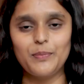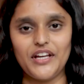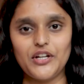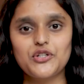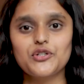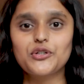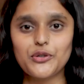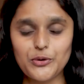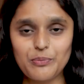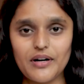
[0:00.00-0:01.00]
me to
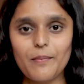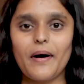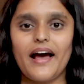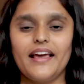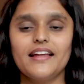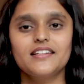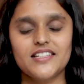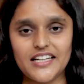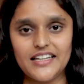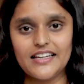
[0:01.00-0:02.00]
groom my
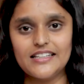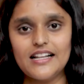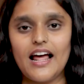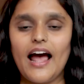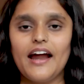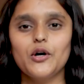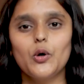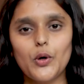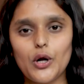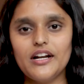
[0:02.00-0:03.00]
technical and
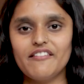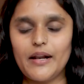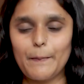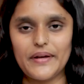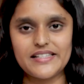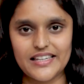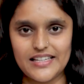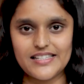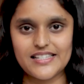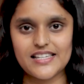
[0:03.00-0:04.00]
overall development
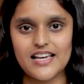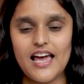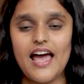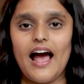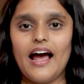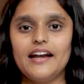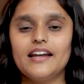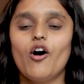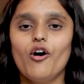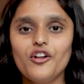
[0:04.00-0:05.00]
skills. And
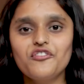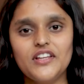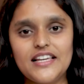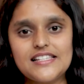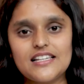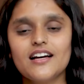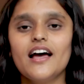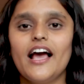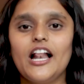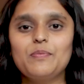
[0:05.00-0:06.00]
all of these
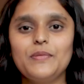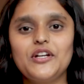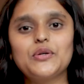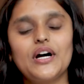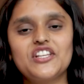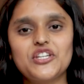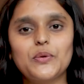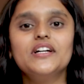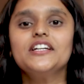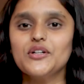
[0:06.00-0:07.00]
helped me to
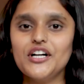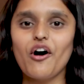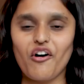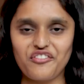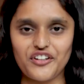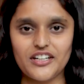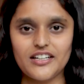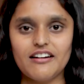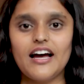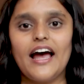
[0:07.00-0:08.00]
achieve a dual offer
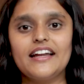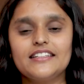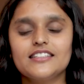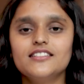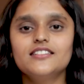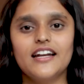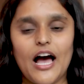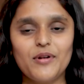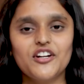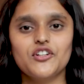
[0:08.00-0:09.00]
at
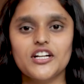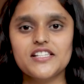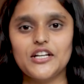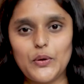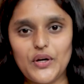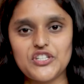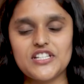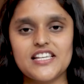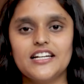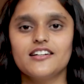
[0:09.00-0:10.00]
Daimler Trucks
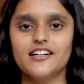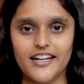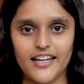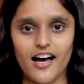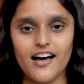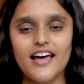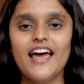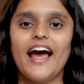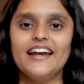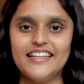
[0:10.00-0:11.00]
Innovation Center India
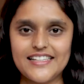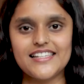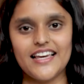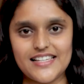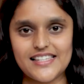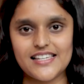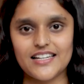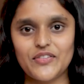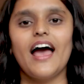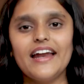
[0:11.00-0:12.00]
and TCS.
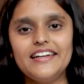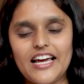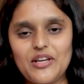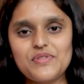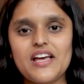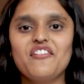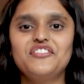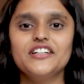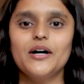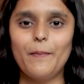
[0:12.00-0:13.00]
At times
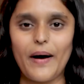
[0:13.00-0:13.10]
after a